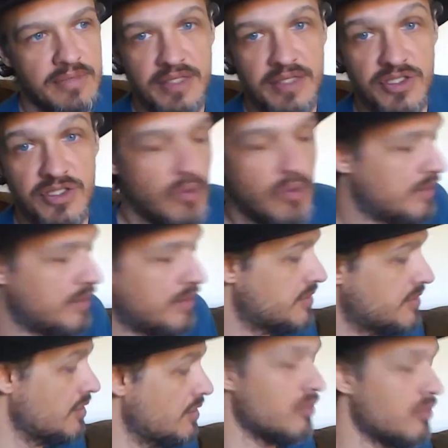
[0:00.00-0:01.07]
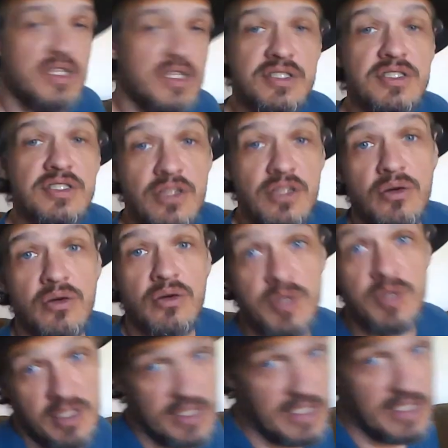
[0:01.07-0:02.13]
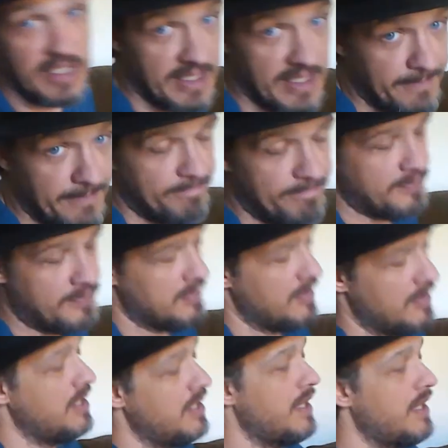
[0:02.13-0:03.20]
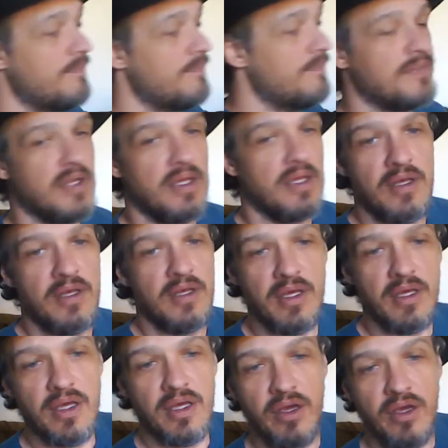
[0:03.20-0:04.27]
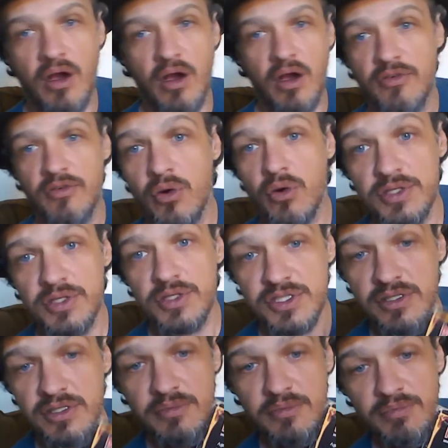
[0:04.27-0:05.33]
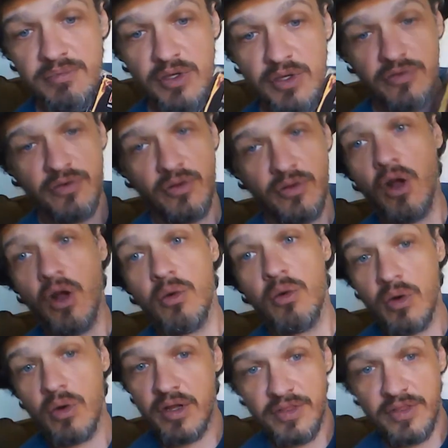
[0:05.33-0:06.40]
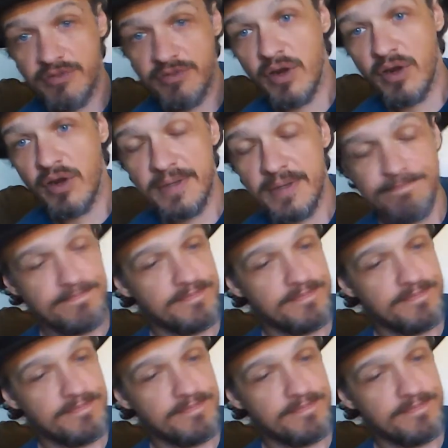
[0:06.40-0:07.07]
so on. So let's start with the lid. Okay. Now, of course, beautiful artwork on the front,